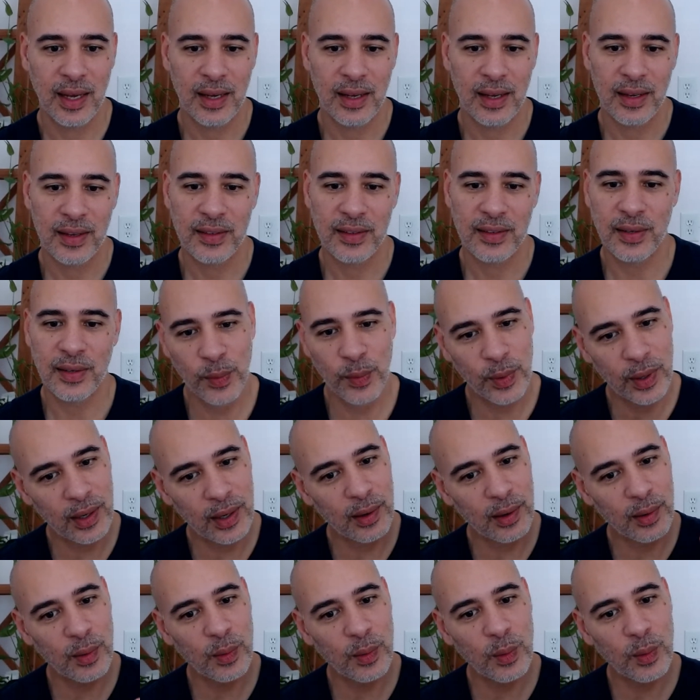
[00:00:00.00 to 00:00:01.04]
So
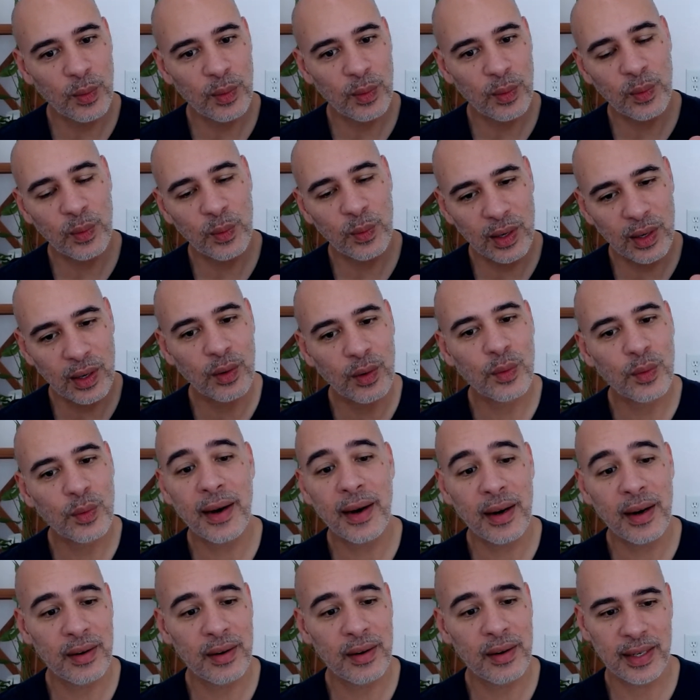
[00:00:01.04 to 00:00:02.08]
we're
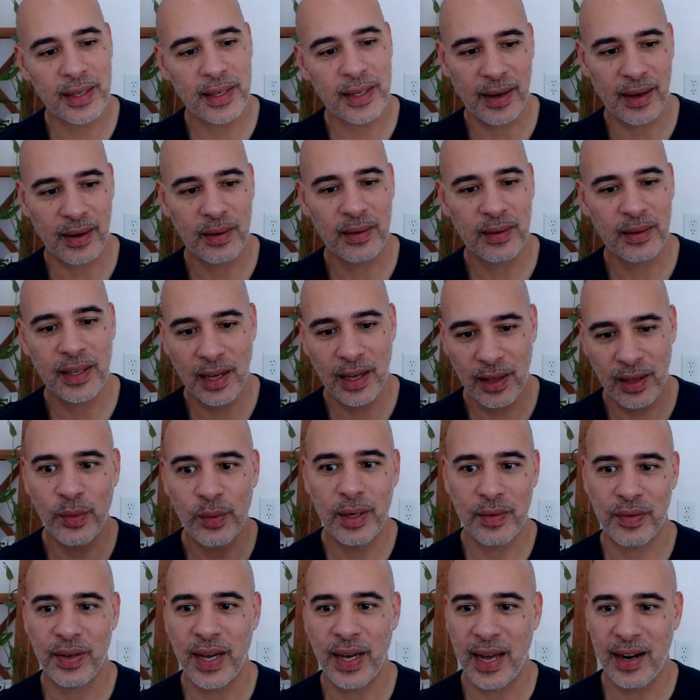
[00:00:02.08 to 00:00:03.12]
aware of it now that
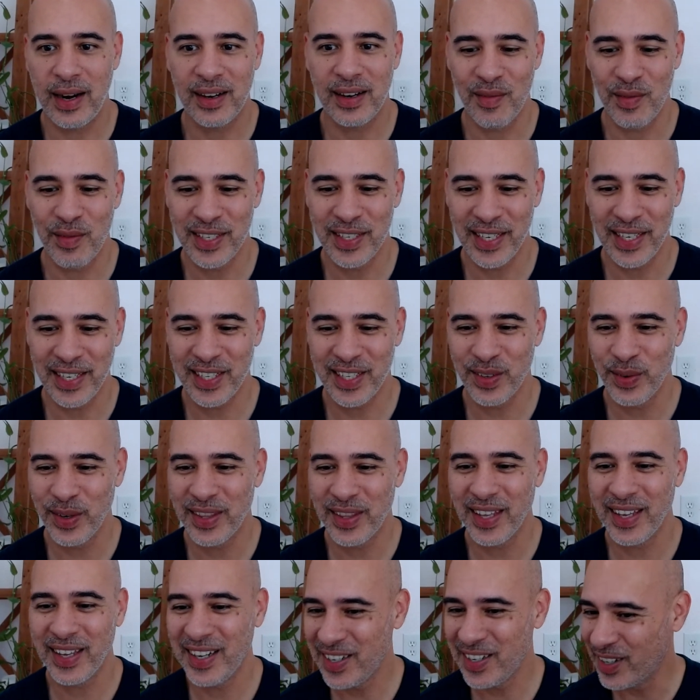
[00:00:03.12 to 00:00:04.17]
we've had a conversation with
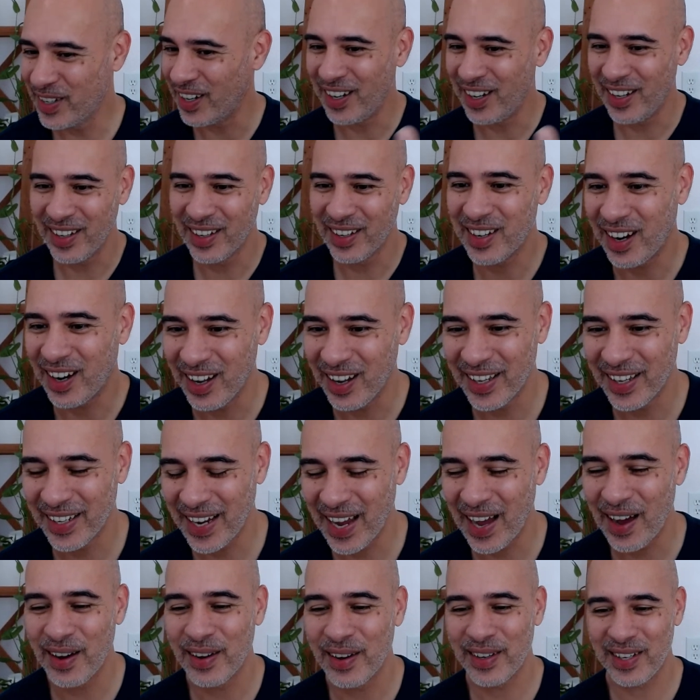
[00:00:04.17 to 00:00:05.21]
it, and you're all calling
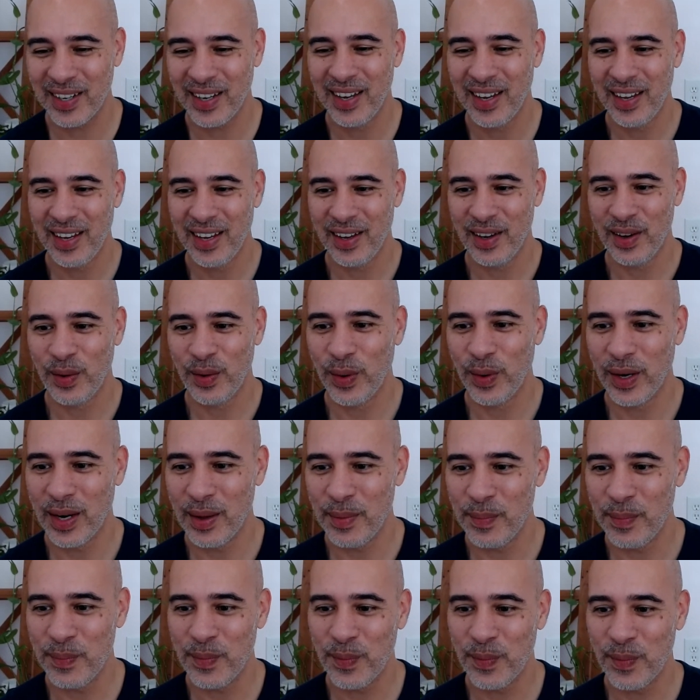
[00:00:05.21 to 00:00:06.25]
out what
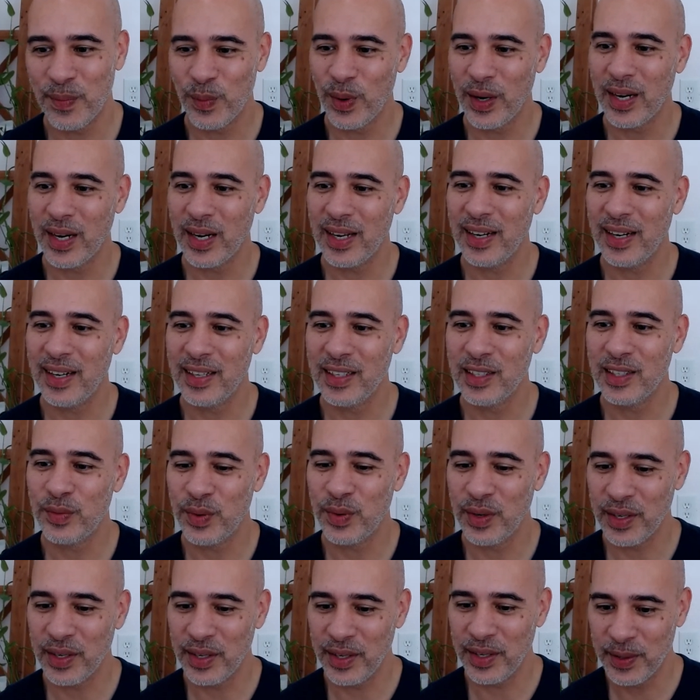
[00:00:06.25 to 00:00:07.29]
it is for
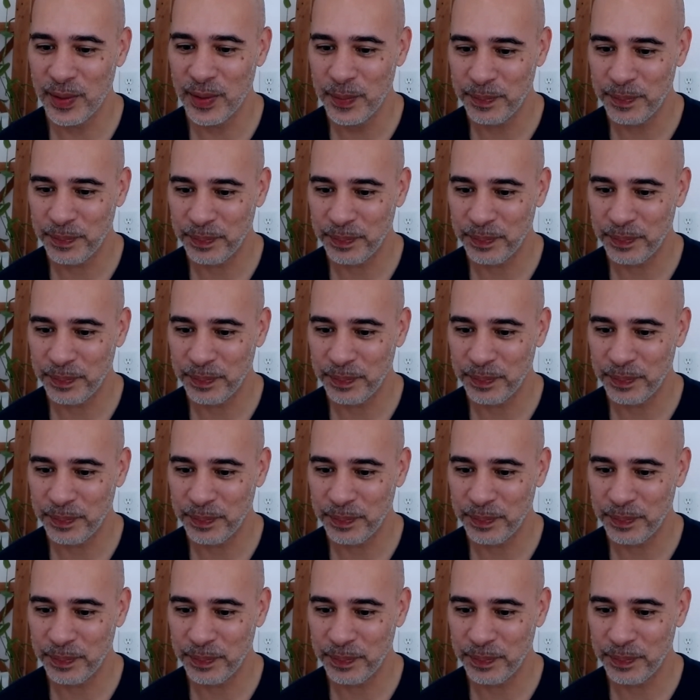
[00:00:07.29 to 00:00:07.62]
you.